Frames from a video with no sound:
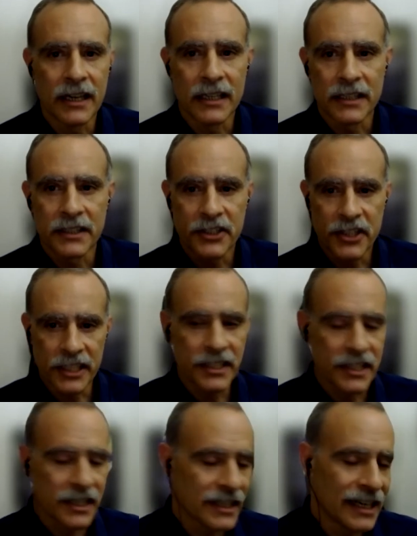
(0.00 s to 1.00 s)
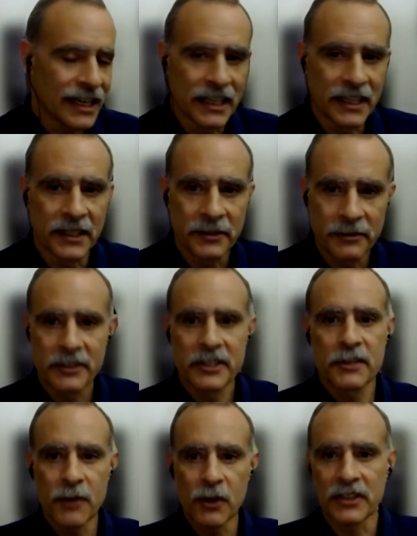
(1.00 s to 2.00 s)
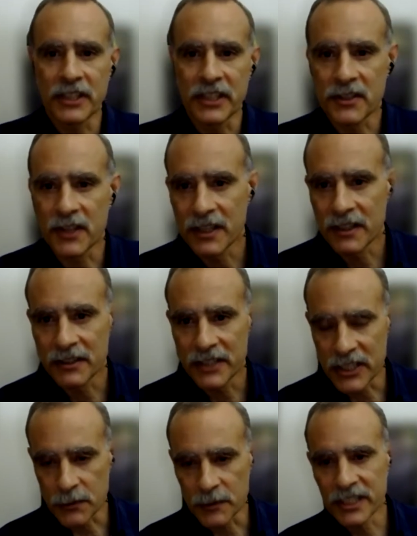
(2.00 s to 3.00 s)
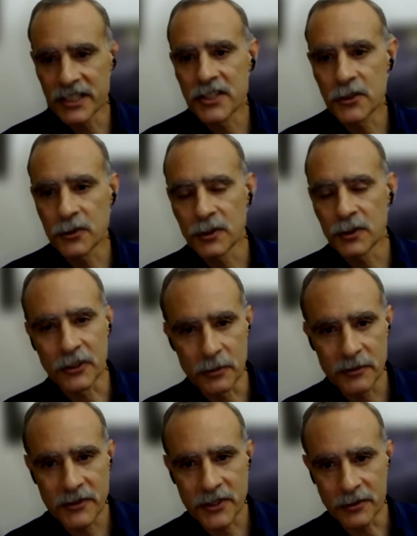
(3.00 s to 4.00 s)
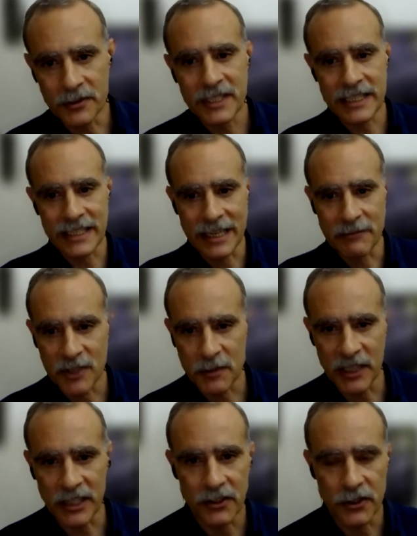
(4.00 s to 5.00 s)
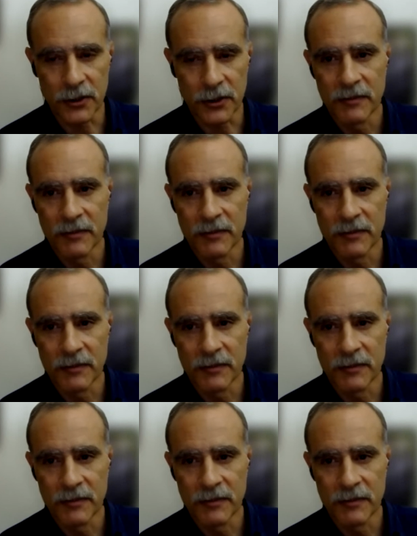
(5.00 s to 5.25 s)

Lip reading: she spoke these words to a group of students, as I am speaking to you,